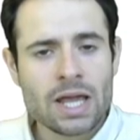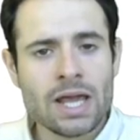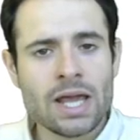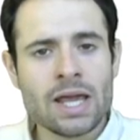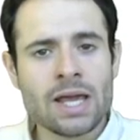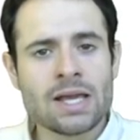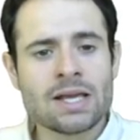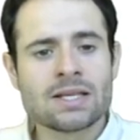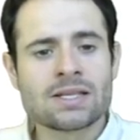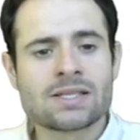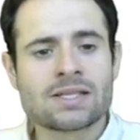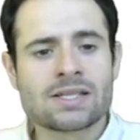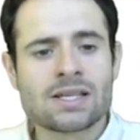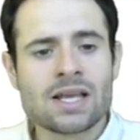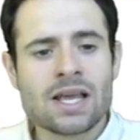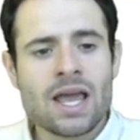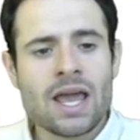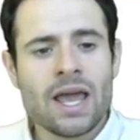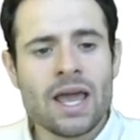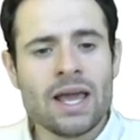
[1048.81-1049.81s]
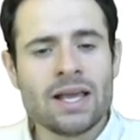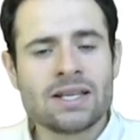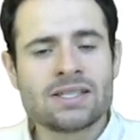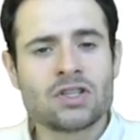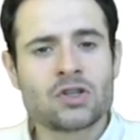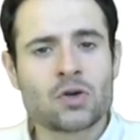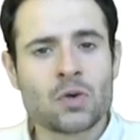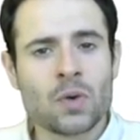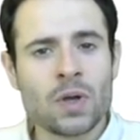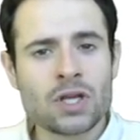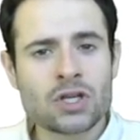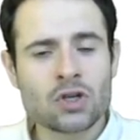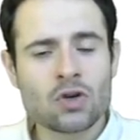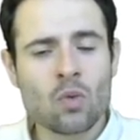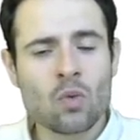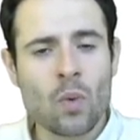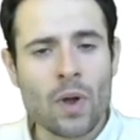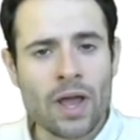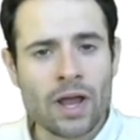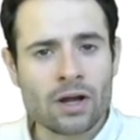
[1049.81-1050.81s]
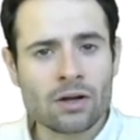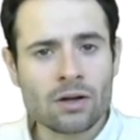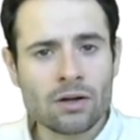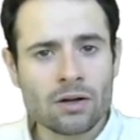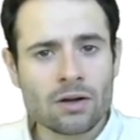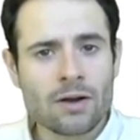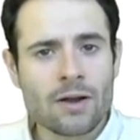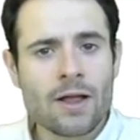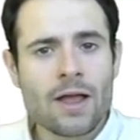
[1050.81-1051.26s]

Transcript: is a situation where